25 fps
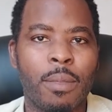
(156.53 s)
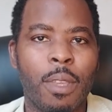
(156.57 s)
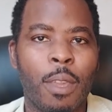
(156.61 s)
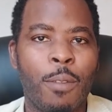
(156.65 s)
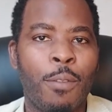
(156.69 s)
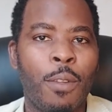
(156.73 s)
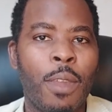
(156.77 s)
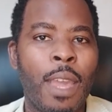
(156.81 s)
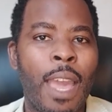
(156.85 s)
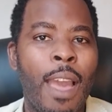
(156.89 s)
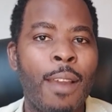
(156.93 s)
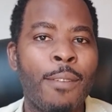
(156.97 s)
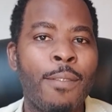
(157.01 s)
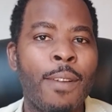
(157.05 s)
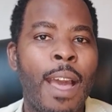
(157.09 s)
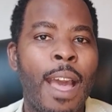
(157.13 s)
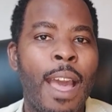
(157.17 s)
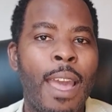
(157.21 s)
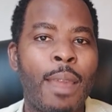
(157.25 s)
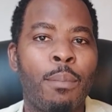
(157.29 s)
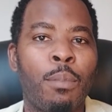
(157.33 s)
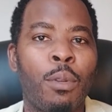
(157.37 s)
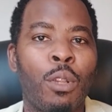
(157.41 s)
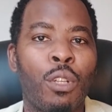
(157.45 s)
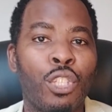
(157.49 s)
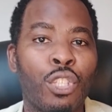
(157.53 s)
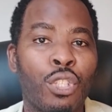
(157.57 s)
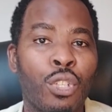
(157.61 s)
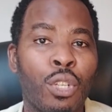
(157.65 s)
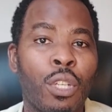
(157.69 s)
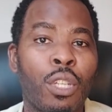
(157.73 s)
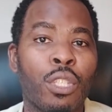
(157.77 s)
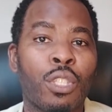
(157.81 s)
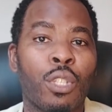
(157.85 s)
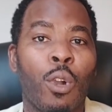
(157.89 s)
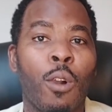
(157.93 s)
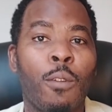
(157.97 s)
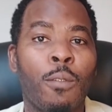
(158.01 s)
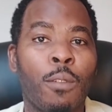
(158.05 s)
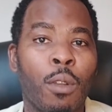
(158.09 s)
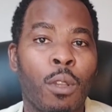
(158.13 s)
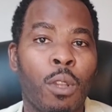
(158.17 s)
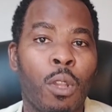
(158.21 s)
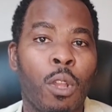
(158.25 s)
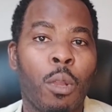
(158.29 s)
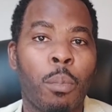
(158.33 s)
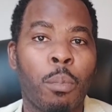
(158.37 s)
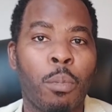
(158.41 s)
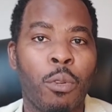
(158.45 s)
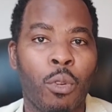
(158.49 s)
If you have high blood sugars over a
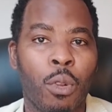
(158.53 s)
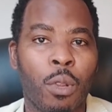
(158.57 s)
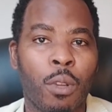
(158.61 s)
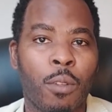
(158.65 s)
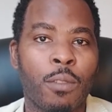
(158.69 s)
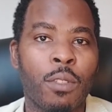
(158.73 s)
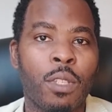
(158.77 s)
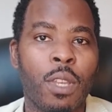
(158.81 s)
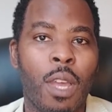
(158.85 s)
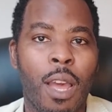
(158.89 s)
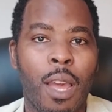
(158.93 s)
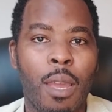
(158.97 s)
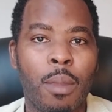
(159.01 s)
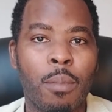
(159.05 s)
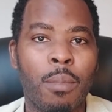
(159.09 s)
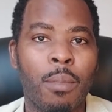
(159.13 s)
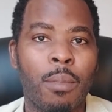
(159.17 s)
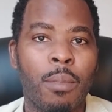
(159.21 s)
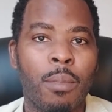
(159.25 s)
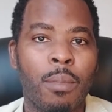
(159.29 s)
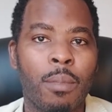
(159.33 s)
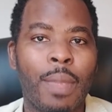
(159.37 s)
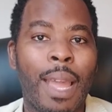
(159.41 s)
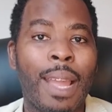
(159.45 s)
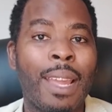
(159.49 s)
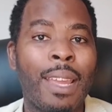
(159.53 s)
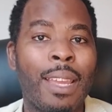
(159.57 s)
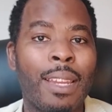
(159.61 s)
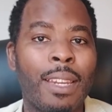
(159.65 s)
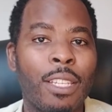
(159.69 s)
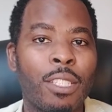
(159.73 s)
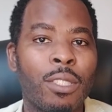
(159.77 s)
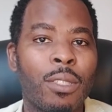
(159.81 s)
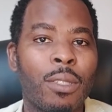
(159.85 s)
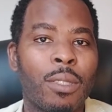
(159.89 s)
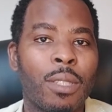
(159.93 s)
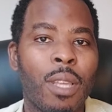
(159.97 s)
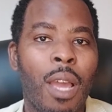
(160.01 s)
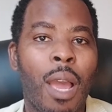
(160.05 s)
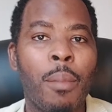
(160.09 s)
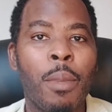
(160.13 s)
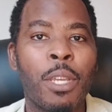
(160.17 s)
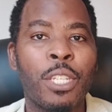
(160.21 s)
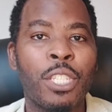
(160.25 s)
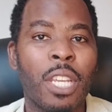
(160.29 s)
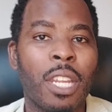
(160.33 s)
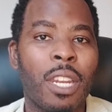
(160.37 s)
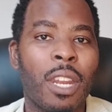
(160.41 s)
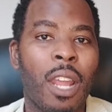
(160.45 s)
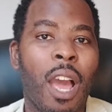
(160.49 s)
long period of time, that can lead to
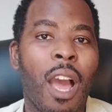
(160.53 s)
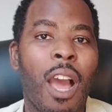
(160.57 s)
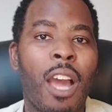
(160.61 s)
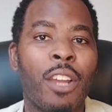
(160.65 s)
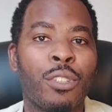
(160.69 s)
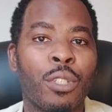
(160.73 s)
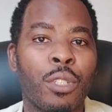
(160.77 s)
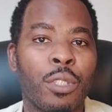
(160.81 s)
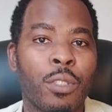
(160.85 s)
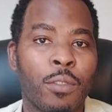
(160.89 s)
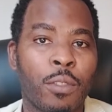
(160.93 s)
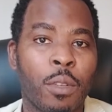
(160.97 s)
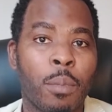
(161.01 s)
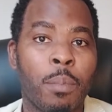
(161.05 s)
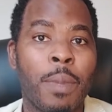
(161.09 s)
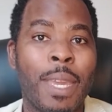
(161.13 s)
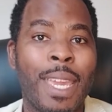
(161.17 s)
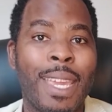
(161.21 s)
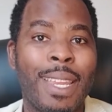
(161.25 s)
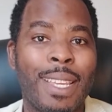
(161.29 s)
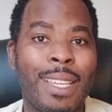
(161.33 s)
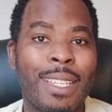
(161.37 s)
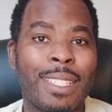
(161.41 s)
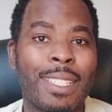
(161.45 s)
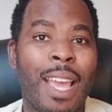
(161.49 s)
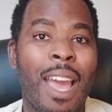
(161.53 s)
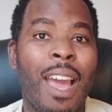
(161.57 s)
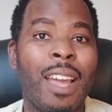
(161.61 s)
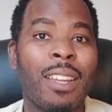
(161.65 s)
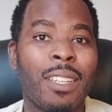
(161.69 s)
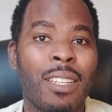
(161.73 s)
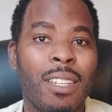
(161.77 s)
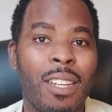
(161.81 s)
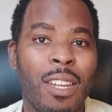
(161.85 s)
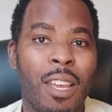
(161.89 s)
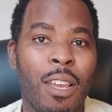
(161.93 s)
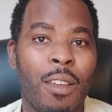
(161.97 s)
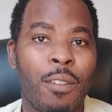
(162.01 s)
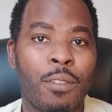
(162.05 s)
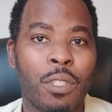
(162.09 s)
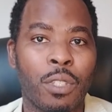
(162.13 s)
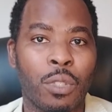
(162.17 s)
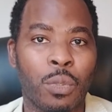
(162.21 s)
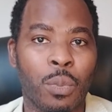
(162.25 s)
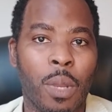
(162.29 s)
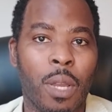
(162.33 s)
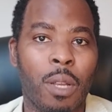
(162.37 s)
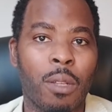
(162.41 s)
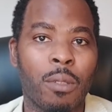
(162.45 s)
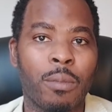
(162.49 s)
damage in the arteries of the penis and the nerves
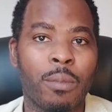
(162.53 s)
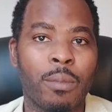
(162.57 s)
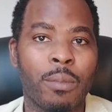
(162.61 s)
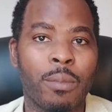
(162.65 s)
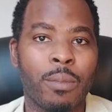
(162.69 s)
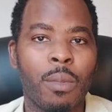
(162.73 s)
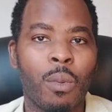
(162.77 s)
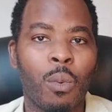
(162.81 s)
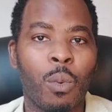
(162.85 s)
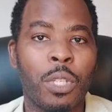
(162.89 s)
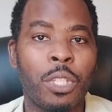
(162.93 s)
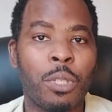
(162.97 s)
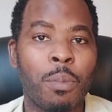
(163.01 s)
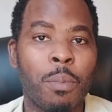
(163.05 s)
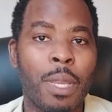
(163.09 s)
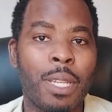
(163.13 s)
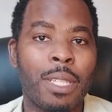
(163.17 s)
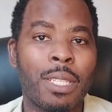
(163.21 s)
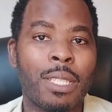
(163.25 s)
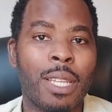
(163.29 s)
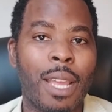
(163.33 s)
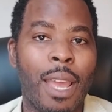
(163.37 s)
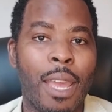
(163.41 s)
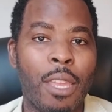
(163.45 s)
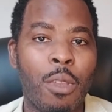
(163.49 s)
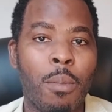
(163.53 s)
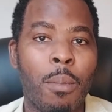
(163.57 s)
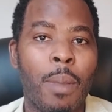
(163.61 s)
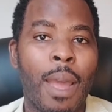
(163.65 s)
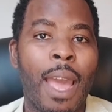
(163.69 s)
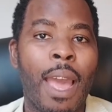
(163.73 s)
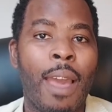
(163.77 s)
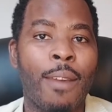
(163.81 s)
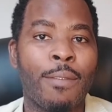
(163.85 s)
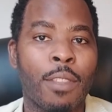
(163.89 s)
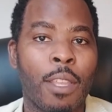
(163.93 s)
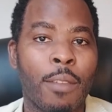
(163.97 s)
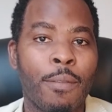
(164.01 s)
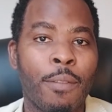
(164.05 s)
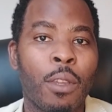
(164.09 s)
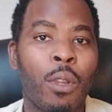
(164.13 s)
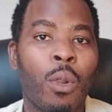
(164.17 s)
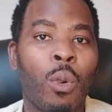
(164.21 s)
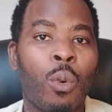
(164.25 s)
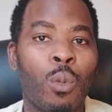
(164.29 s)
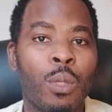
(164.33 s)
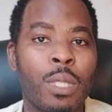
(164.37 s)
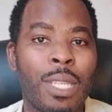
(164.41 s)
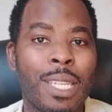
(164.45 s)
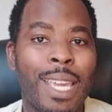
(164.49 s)
as well, which means that you might have
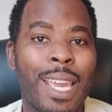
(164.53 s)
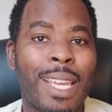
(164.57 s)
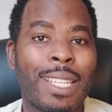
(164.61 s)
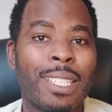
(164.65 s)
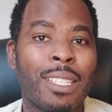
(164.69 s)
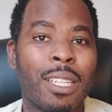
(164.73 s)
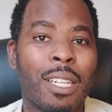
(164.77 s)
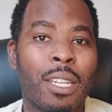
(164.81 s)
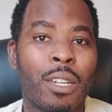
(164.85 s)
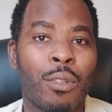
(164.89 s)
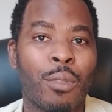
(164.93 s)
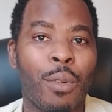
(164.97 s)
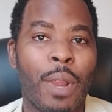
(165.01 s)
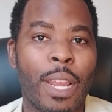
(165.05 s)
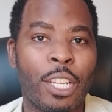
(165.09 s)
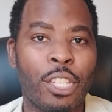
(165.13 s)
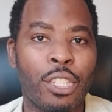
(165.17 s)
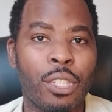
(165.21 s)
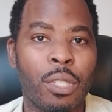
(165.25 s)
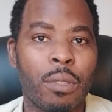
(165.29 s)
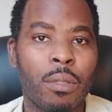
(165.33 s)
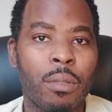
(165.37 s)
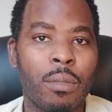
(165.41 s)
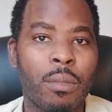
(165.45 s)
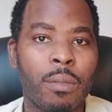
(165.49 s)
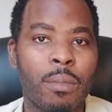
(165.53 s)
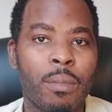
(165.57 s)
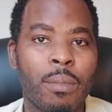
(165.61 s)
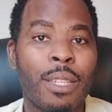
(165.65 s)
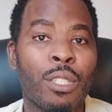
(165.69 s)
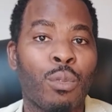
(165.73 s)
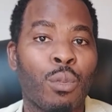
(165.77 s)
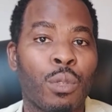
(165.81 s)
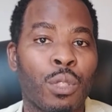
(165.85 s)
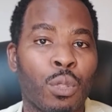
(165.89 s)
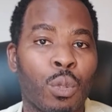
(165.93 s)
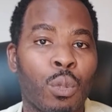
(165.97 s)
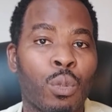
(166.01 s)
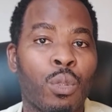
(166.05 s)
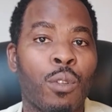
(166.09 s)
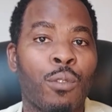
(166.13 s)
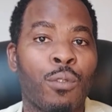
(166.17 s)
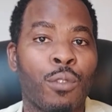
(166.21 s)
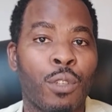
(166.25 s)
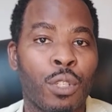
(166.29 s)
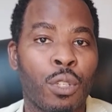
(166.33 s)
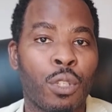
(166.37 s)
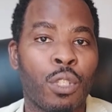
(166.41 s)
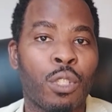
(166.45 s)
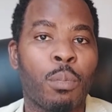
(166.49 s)
difficulty getting an erection as a result
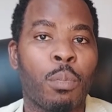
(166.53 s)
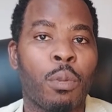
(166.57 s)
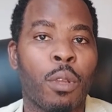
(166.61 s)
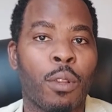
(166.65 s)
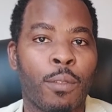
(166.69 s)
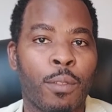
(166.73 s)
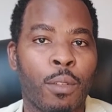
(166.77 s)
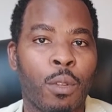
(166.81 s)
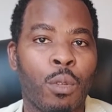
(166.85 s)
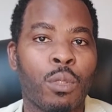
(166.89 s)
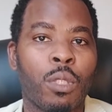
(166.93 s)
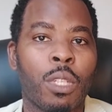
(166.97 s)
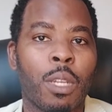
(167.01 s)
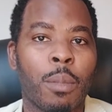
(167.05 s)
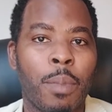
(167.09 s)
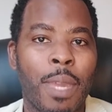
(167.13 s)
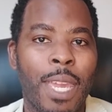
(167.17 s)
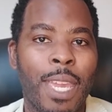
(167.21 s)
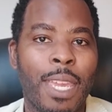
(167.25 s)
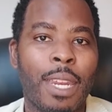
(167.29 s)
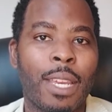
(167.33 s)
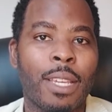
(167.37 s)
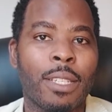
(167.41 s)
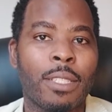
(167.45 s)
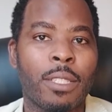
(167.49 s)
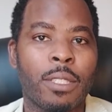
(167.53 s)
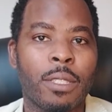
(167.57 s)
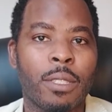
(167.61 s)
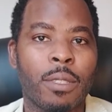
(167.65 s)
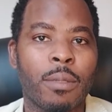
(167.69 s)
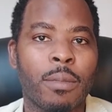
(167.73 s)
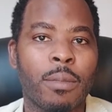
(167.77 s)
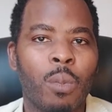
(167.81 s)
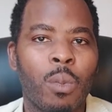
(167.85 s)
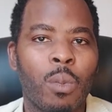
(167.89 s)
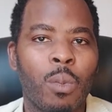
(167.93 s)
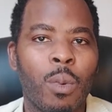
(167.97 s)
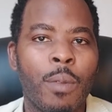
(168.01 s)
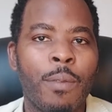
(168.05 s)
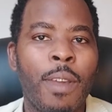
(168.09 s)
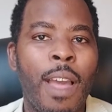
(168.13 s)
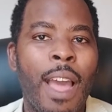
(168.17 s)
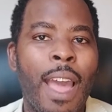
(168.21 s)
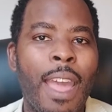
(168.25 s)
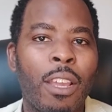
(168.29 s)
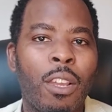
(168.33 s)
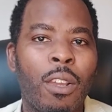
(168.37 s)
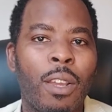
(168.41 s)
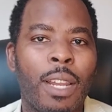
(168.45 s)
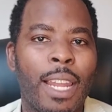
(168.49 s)
of reduced blood flow to the penis. With
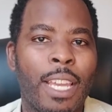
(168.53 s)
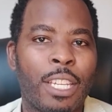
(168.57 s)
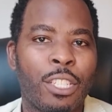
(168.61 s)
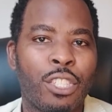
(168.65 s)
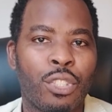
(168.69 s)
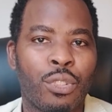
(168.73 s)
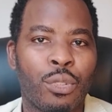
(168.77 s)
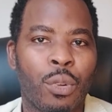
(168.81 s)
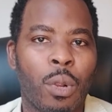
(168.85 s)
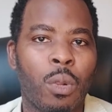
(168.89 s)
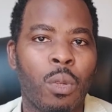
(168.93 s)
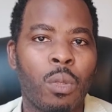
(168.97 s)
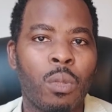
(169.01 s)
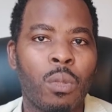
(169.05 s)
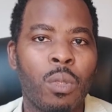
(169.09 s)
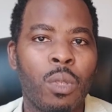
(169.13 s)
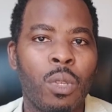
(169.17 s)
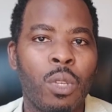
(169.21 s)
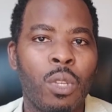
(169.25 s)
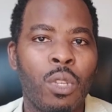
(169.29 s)
high cholesterol,